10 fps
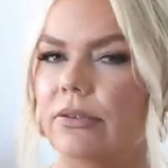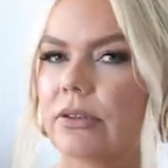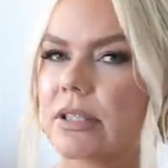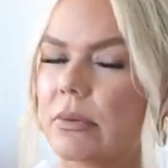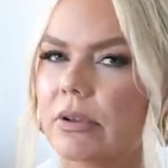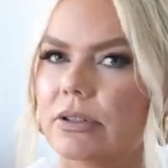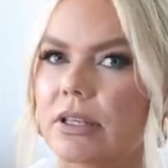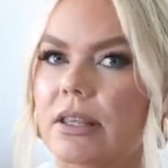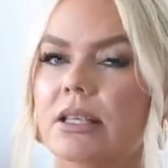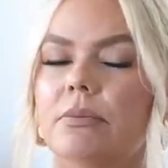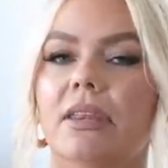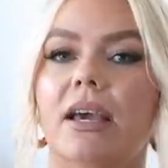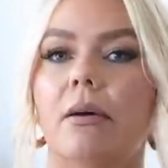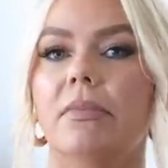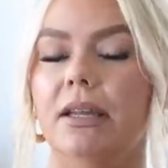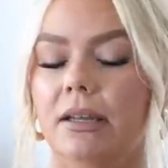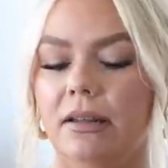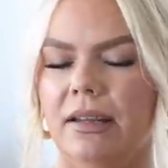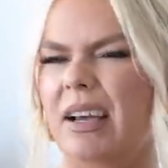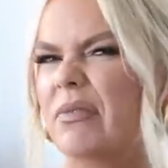They're similar to these, but they come
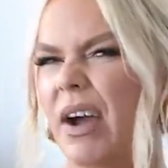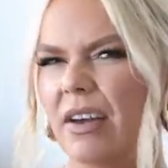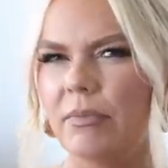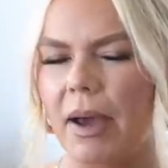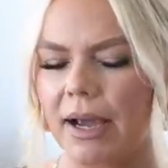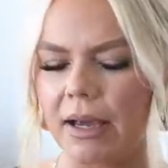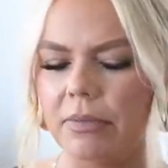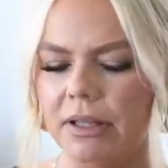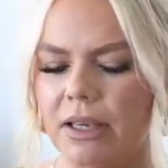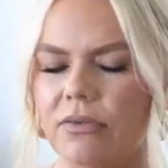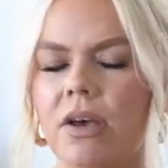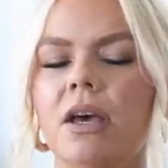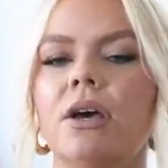in like a 5-pack, I believe.